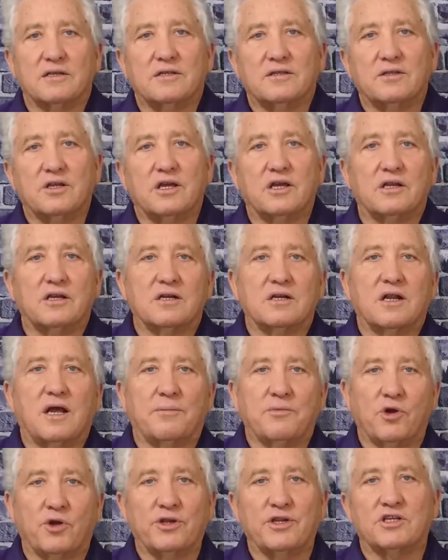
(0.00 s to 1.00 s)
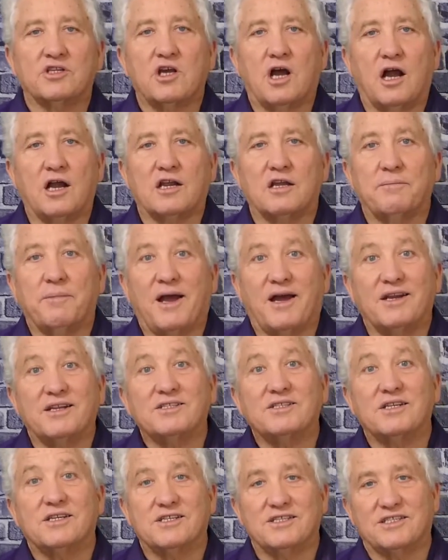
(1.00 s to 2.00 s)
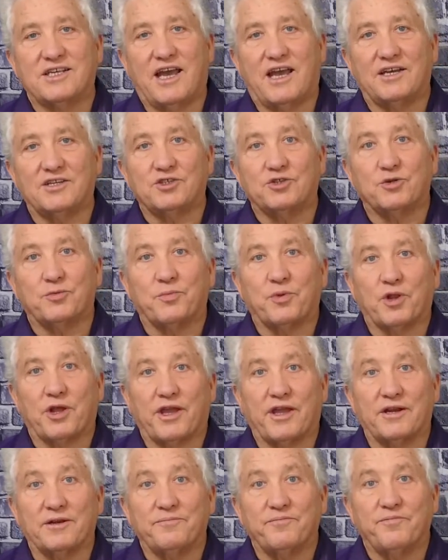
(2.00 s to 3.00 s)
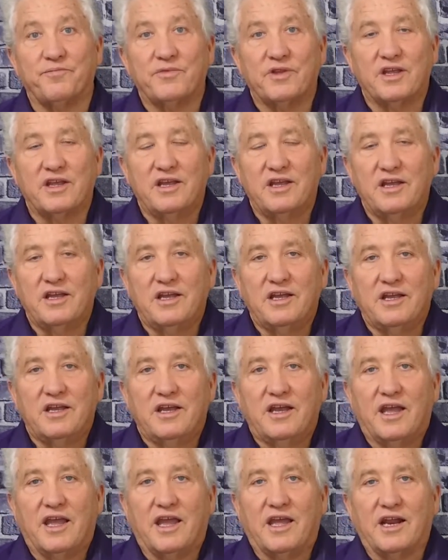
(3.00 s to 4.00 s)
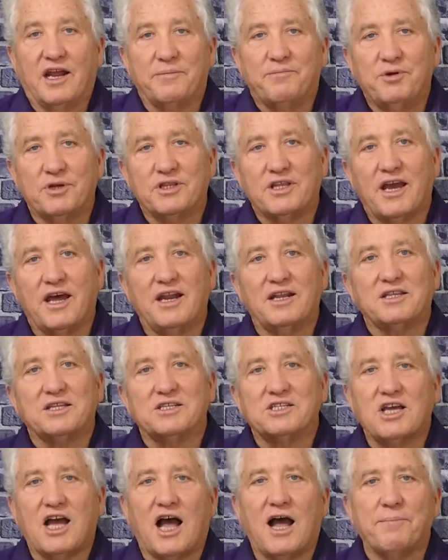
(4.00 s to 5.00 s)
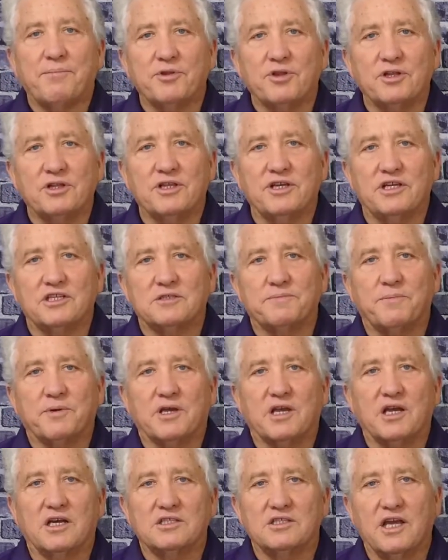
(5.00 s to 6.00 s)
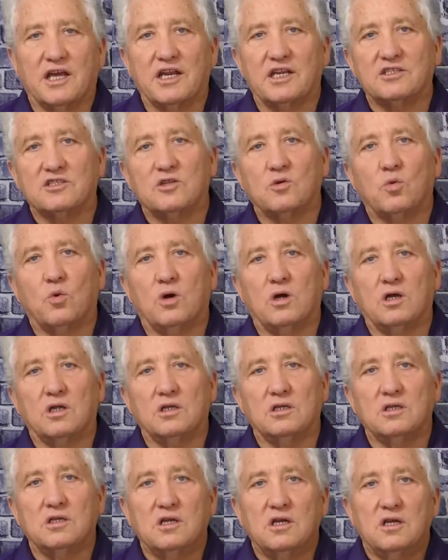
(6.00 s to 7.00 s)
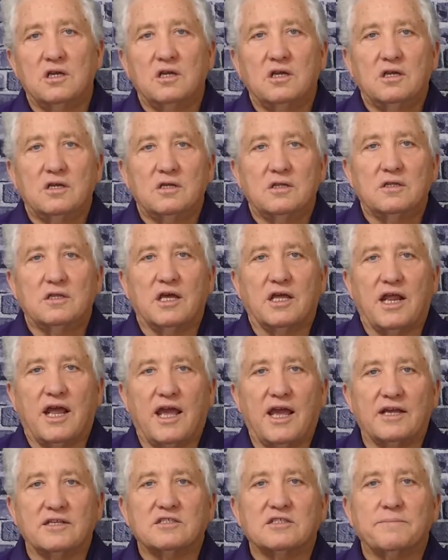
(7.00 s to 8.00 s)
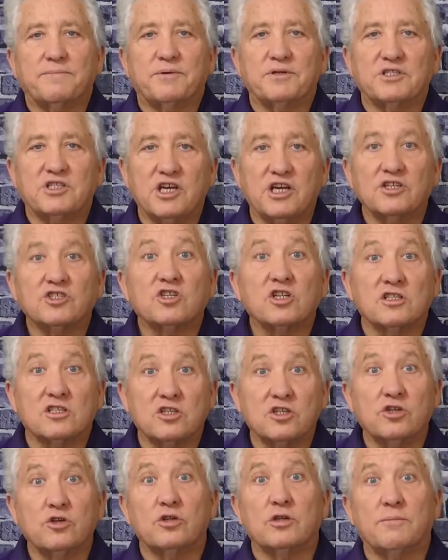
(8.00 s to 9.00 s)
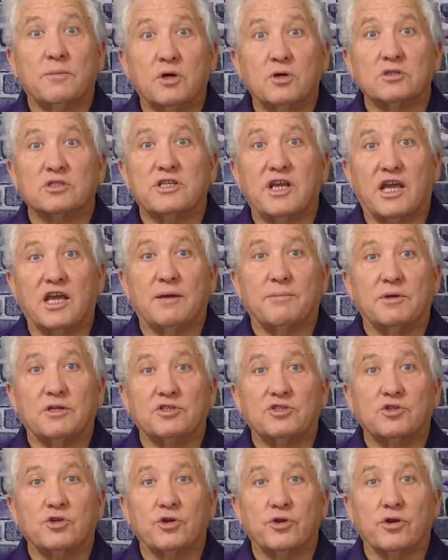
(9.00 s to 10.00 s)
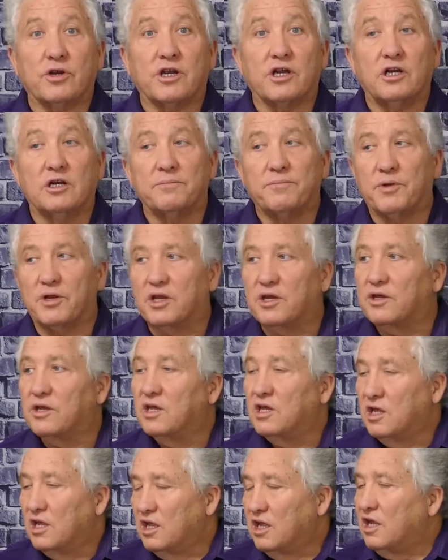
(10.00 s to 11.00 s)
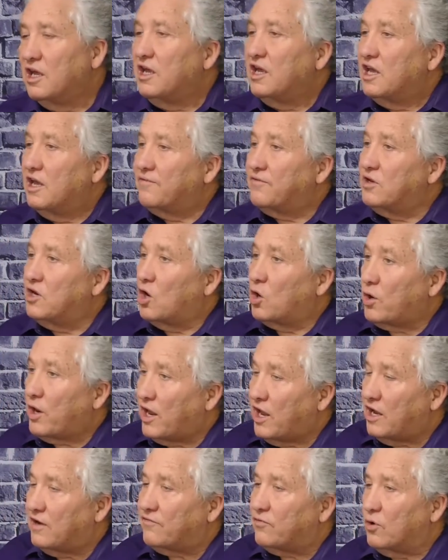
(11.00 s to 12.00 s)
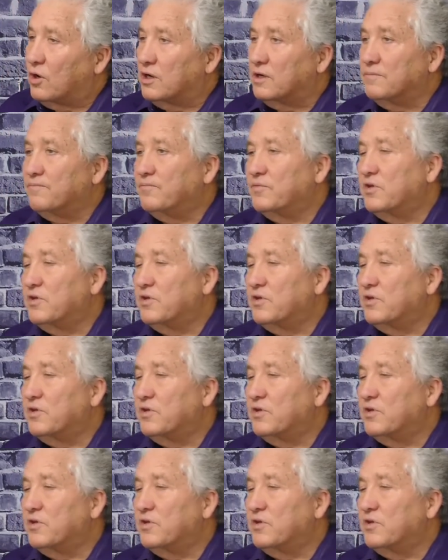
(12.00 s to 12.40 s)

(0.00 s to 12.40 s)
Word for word: that I'm going to talk about is a disaster plan. And I put that at the top of the list because that is the one that has the potential to do the most damage to your company if you don't have one.